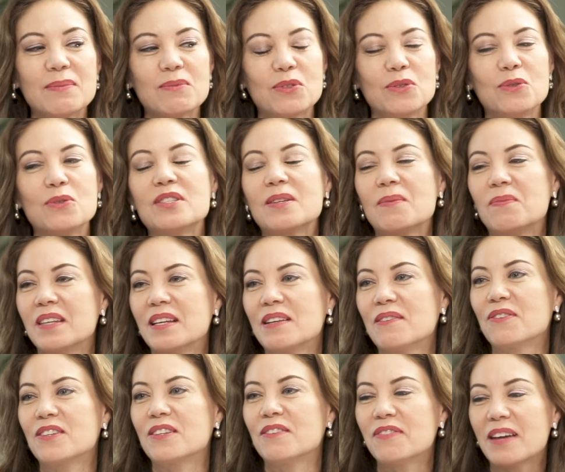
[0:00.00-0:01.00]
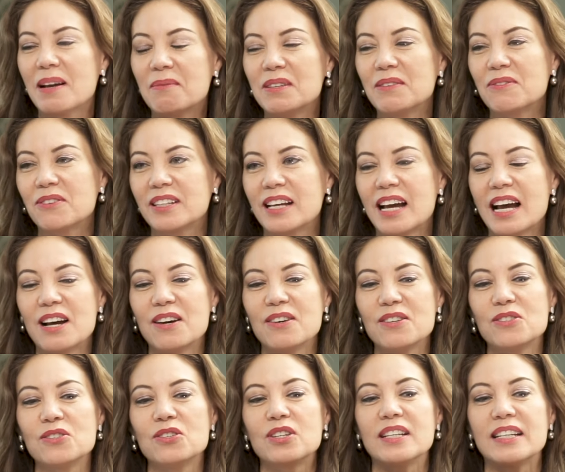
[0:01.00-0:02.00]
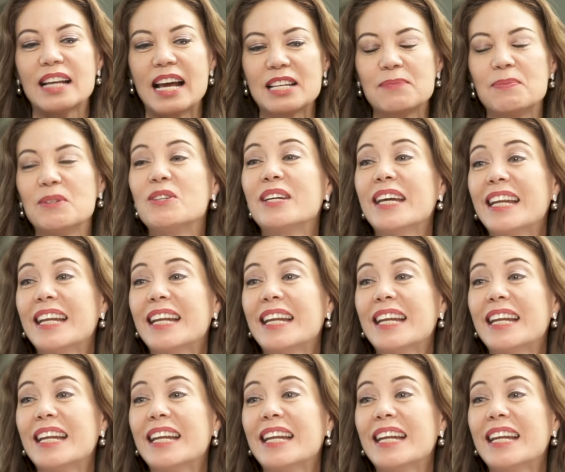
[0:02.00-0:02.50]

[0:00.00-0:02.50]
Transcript: them to do something for the family, for the house, you can ask, but you